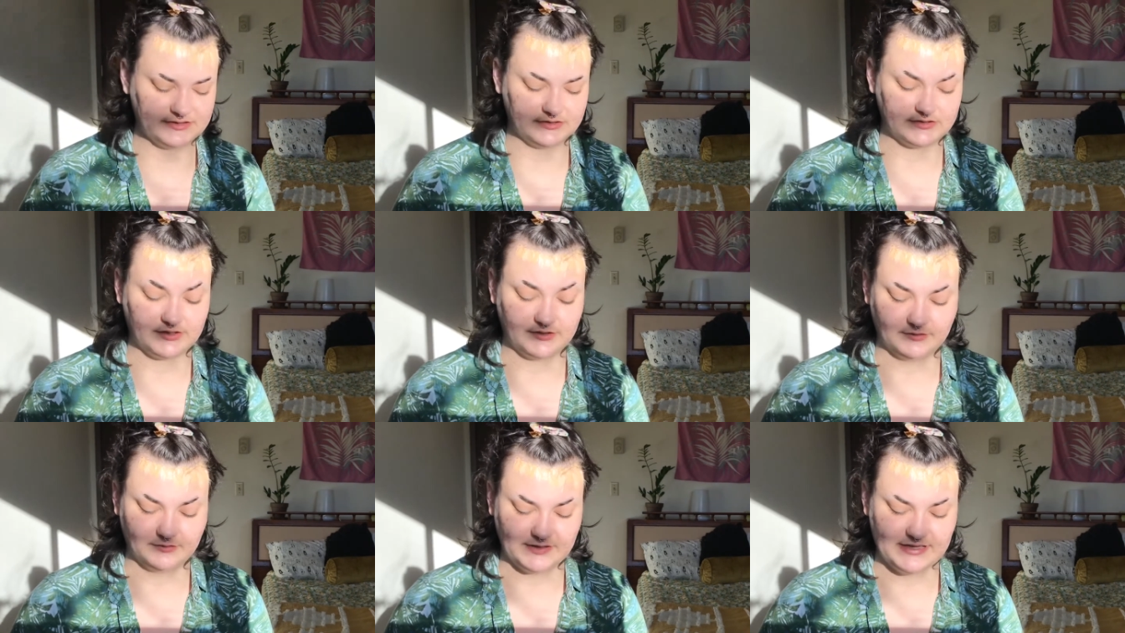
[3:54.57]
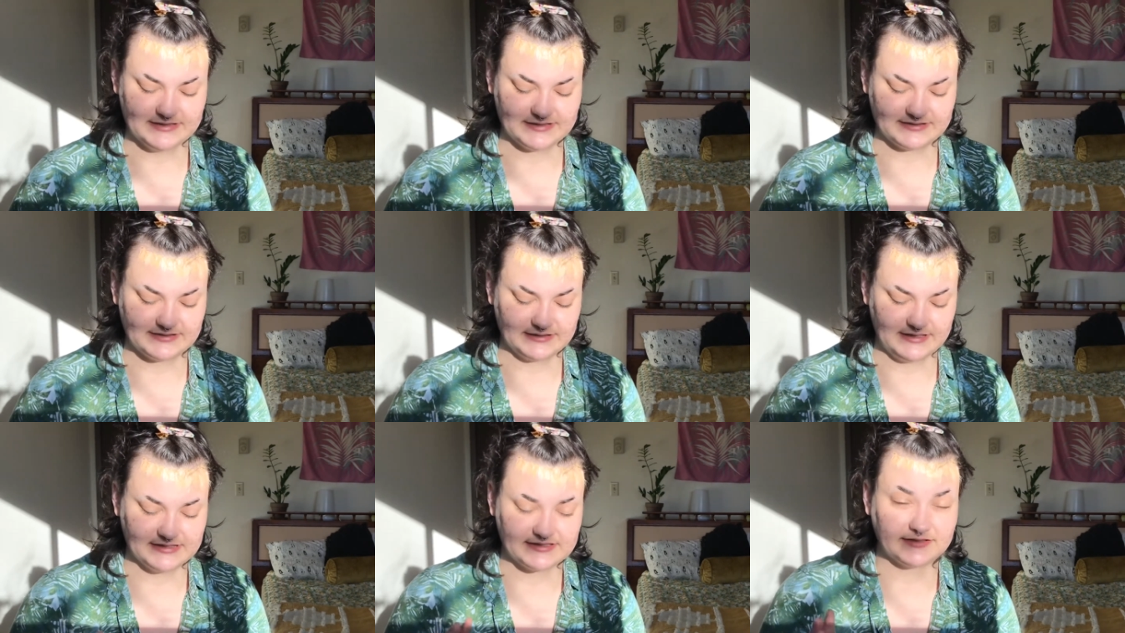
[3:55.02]
So it's
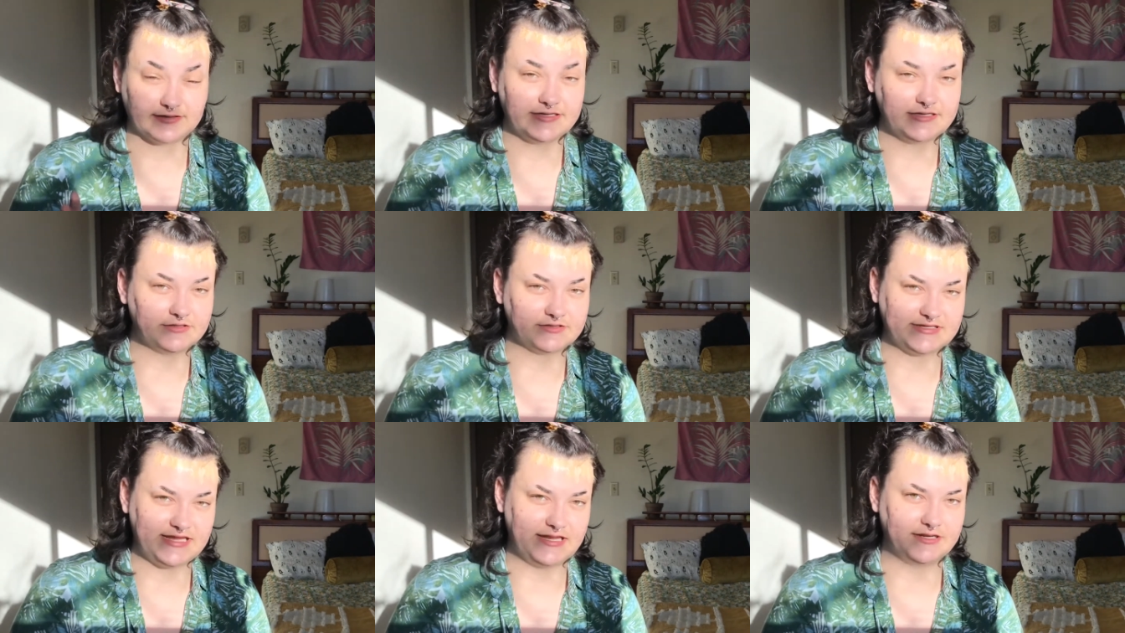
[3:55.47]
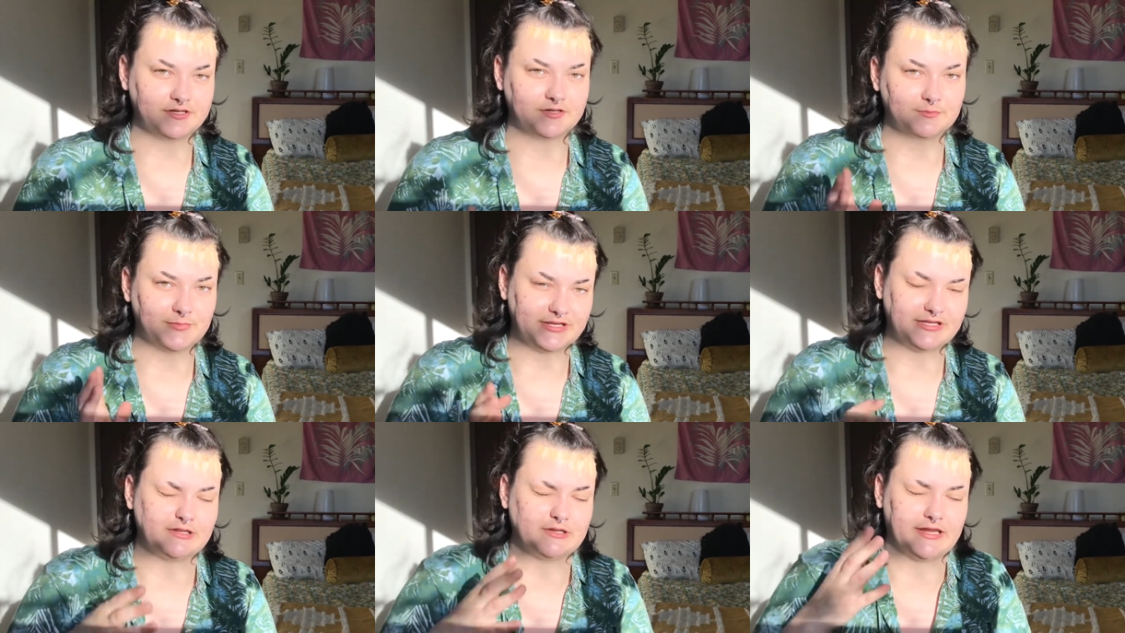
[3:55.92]
it's legal tender,
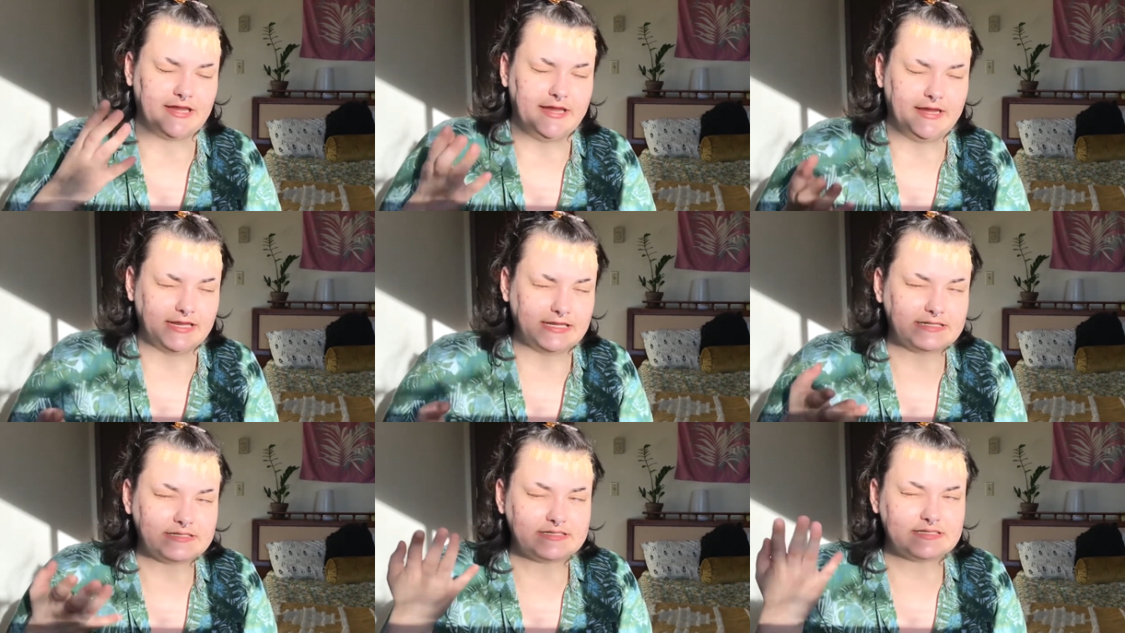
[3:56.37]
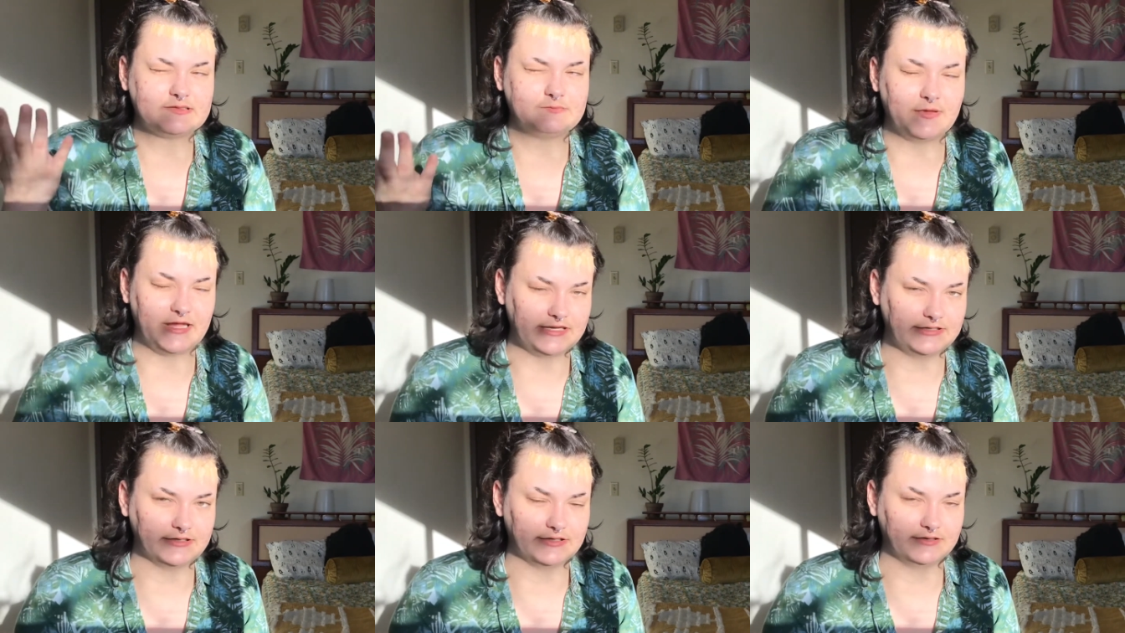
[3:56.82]
but you can't
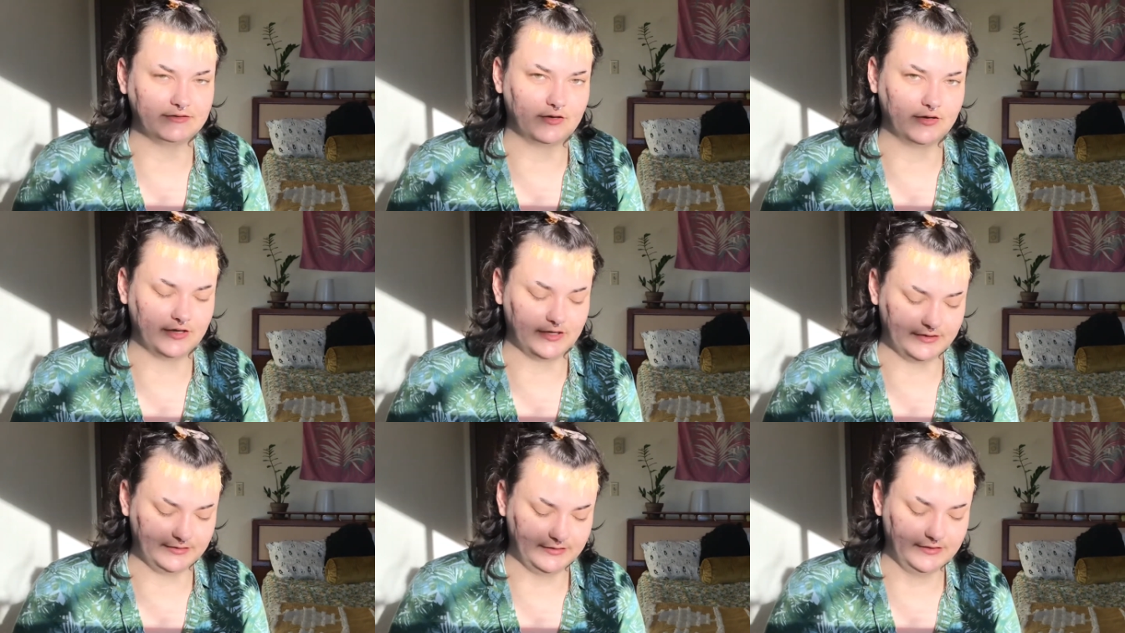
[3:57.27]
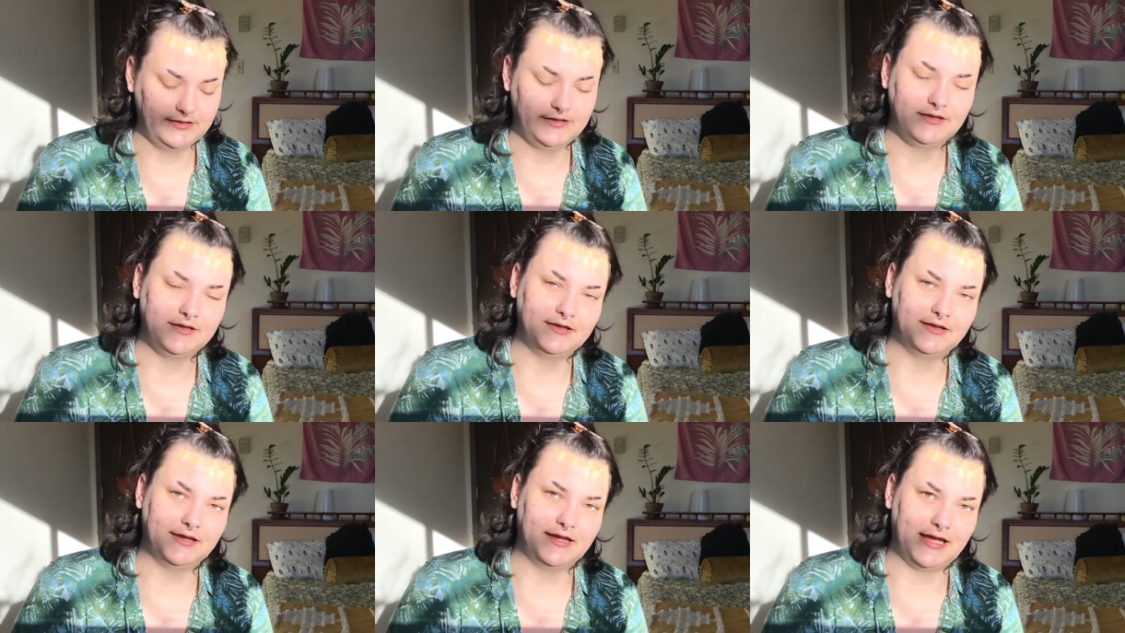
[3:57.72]
spend it on
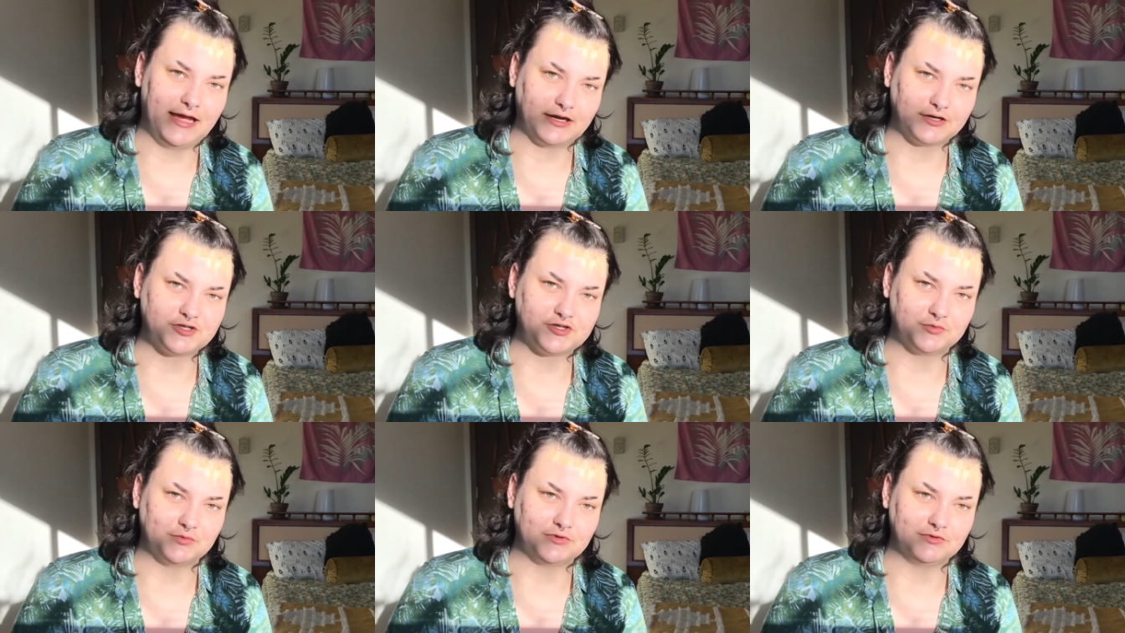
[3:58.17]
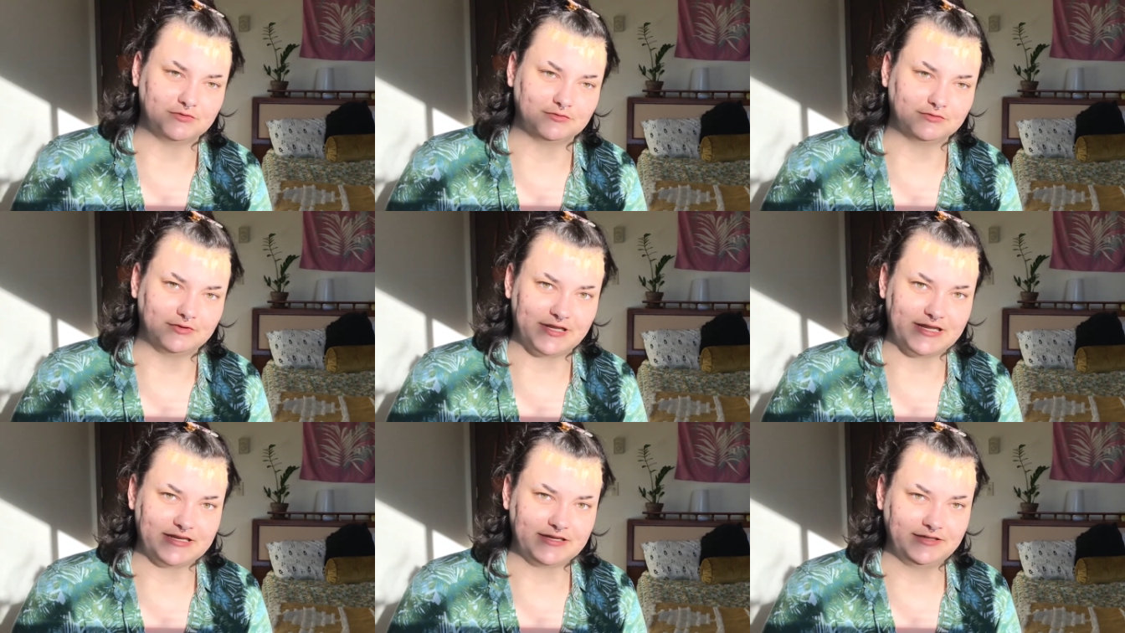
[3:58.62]
actual
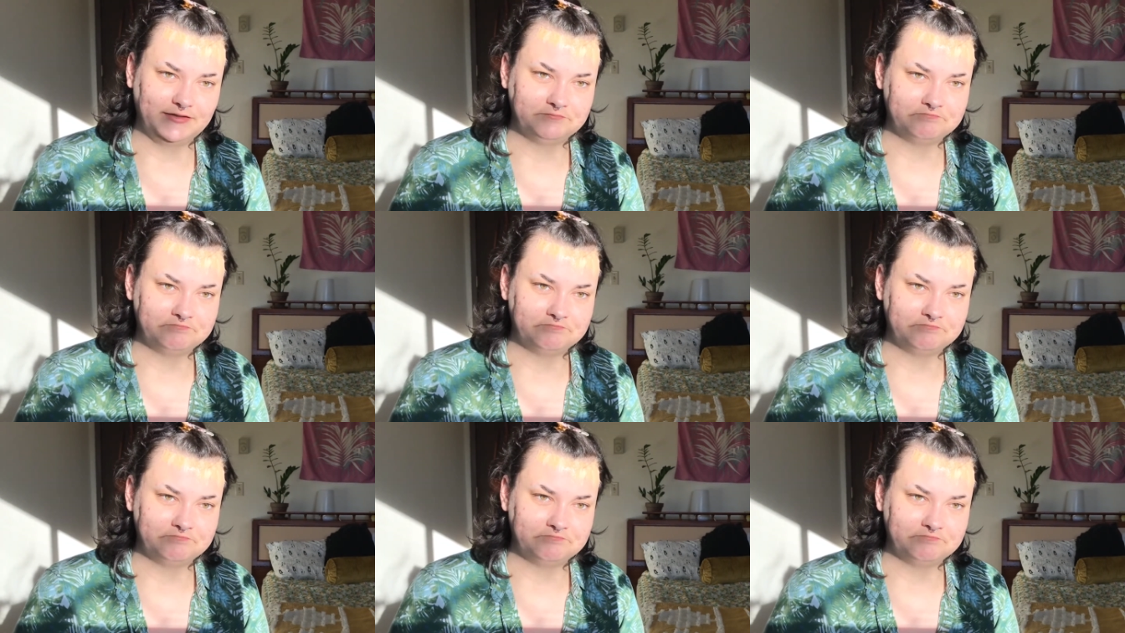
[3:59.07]
like